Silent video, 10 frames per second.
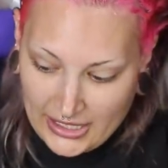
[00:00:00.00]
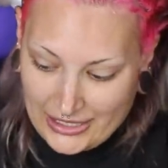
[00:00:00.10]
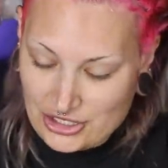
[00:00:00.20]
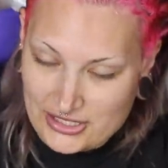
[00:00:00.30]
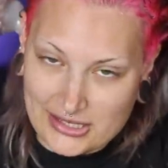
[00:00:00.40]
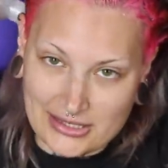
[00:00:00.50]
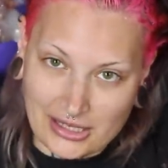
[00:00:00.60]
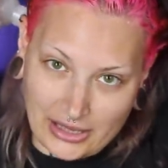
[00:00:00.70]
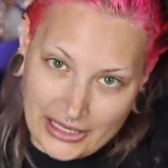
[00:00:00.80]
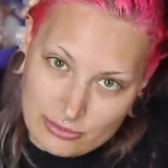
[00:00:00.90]
It just doesn't
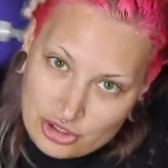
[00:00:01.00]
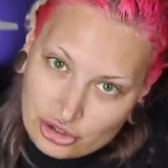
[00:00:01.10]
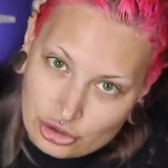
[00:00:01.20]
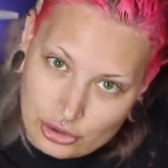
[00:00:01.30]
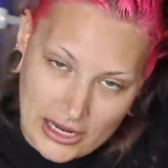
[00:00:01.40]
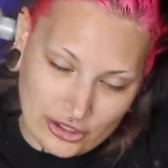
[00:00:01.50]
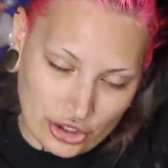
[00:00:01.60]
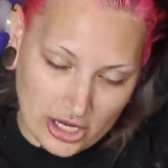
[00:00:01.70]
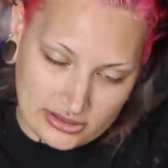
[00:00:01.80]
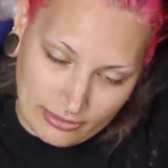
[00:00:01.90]
claim to, and you're
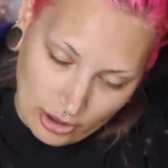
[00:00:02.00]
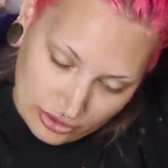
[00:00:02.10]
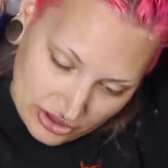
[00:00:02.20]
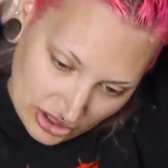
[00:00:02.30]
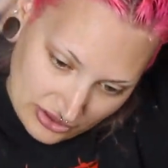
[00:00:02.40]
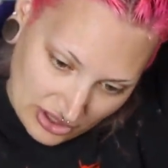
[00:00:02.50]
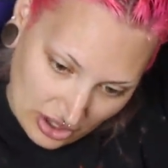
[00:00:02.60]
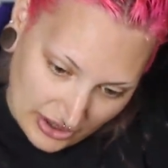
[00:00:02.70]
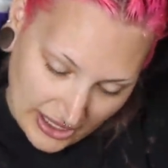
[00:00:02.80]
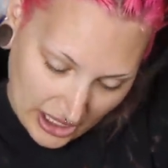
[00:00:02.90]
not supposed to use it
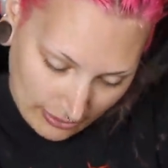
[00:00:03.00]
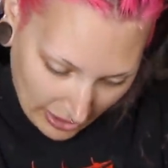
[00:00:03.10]
on there,